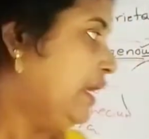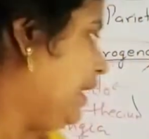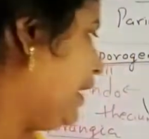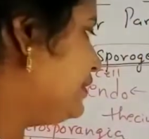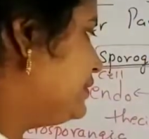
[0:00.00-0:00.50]

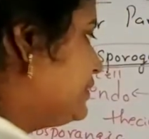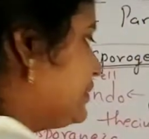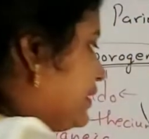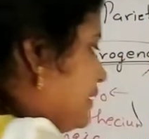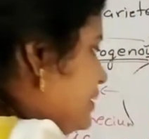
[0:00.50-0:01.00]
and it
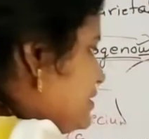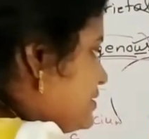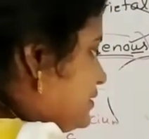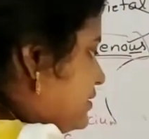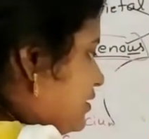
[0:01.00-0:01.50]

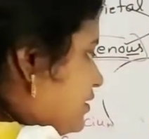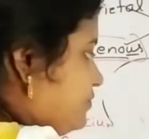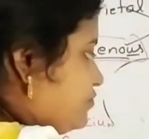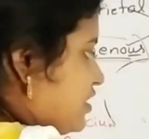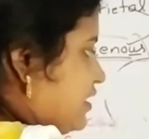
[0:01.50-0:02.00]
releasing the
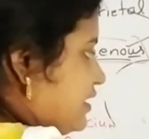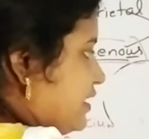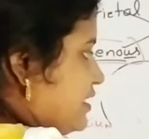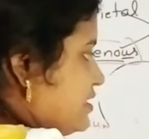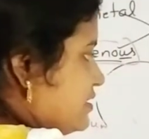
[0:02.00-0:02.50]

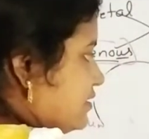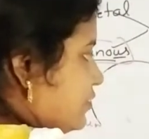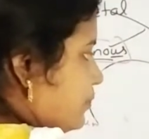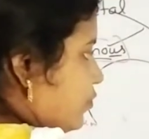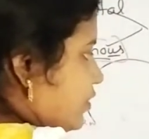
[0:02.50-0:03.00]

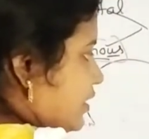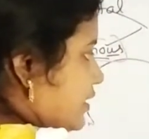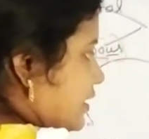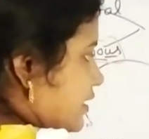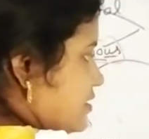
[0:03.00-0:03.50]
pollen
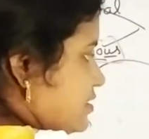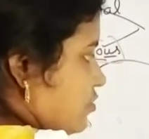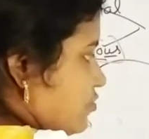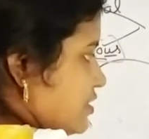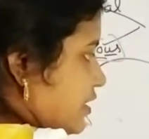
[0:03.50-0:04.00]
grains
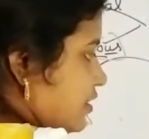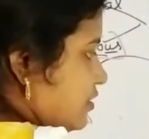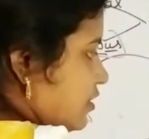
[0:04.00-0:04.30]
outside.